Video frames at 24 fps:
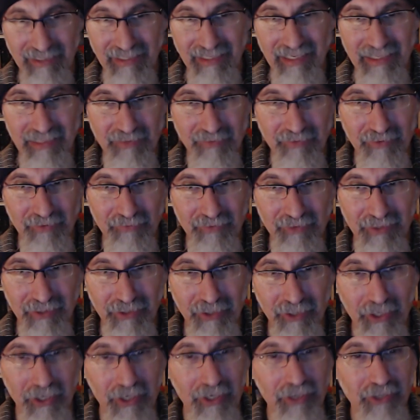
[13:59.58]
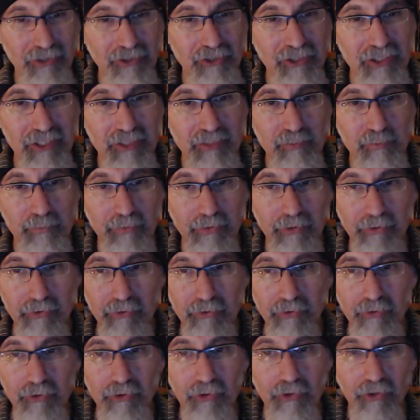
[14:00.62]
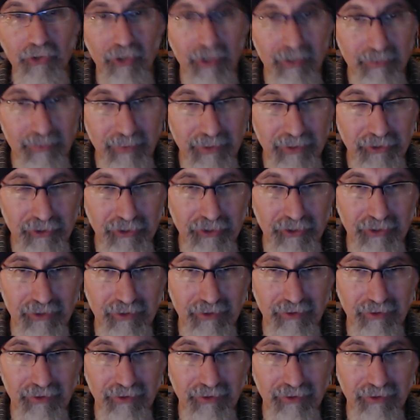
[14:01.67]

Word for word: last 15. Just pure garbage.